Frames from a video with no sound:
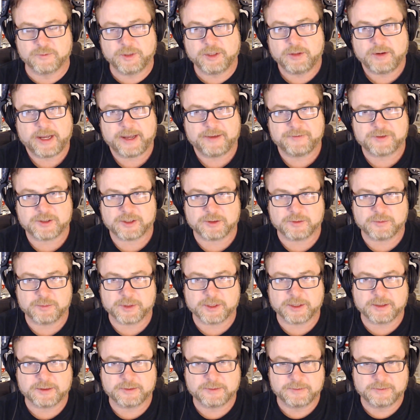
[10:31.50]
We don't have to,
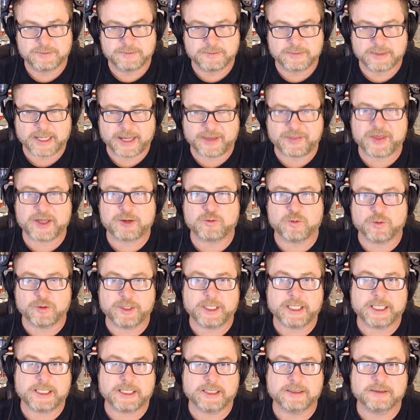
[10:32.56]
but I think we'll
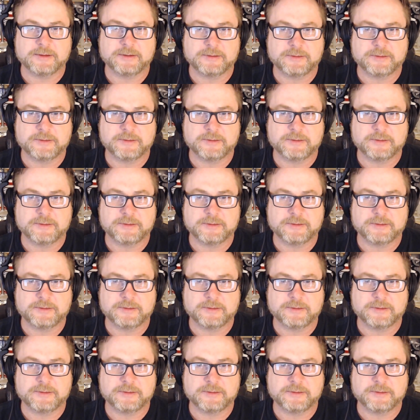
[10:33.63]
need it.